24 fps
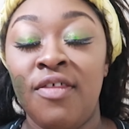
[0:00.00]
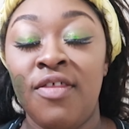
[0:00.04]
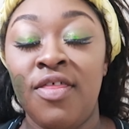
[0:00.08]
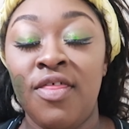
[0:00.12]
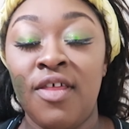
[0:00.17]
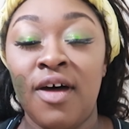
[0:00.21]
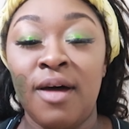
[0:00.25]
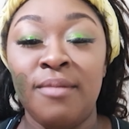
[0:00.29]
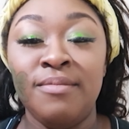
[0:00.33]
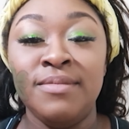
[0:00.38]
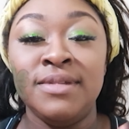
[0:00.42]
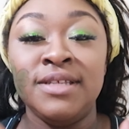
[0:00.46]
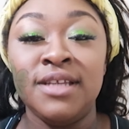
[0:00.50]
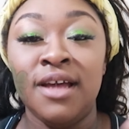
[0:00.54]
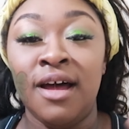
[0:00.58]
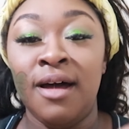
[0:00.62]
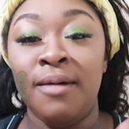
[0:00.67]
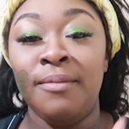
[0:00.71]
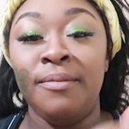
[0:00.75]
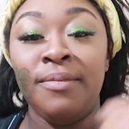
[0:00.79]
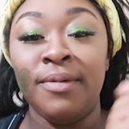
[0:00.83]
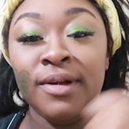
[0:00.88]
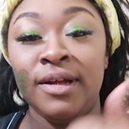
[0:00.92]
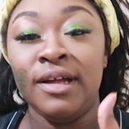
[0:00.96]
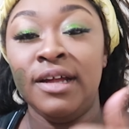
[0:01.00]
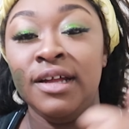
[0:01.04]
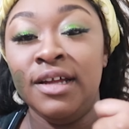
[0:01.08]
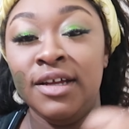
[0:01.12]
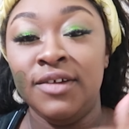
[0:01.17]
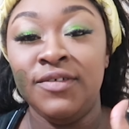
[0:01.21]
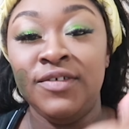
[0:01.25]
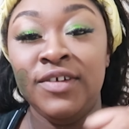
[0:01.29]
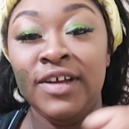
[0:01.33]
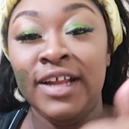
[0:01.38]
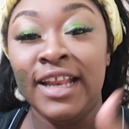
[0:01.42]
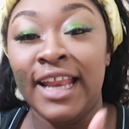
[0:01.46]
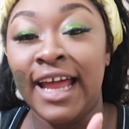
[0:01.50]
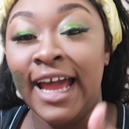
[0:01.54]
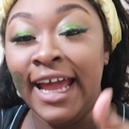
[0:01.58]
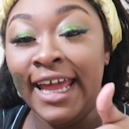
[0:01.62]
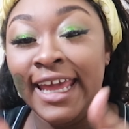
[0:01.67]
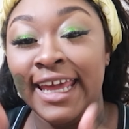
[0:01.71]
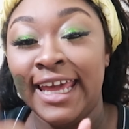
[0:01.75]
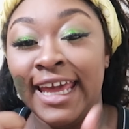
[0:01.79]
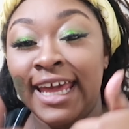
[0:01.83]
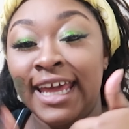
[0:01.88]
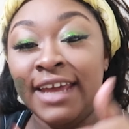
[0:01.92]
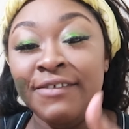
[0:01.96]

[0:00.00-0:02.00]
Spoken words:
Thumbs up if you like it.